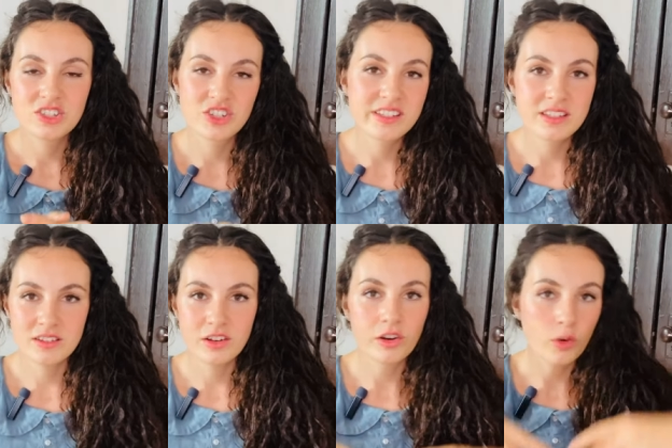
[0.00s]
chances
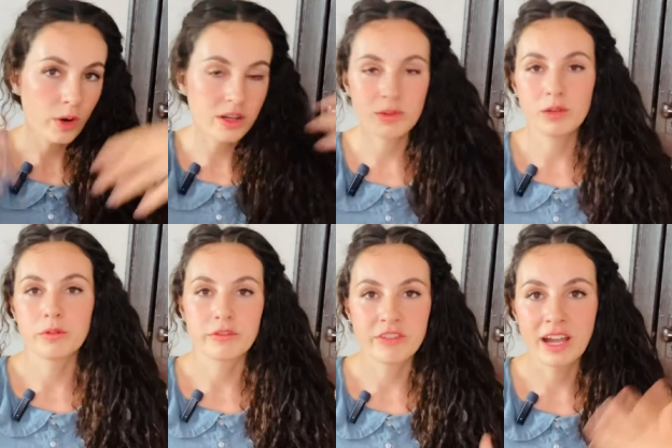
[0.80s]
are you're going to be
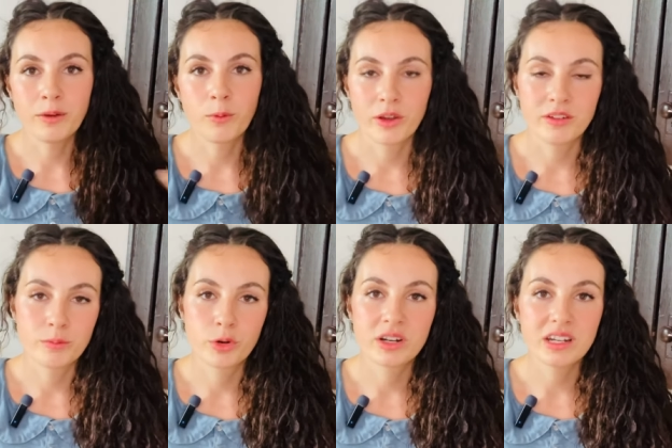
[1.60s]
able to find one
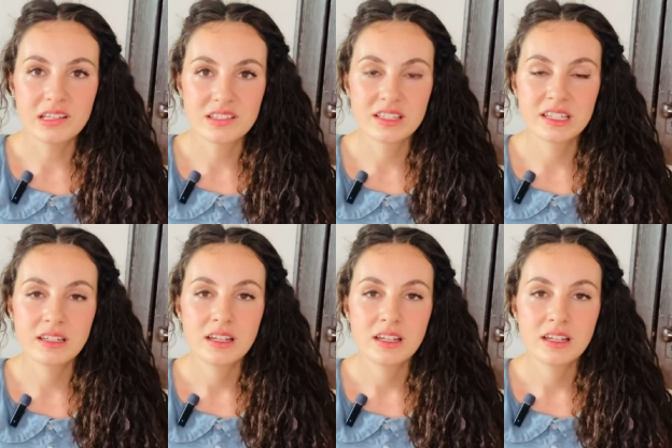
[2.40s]
pretty easily,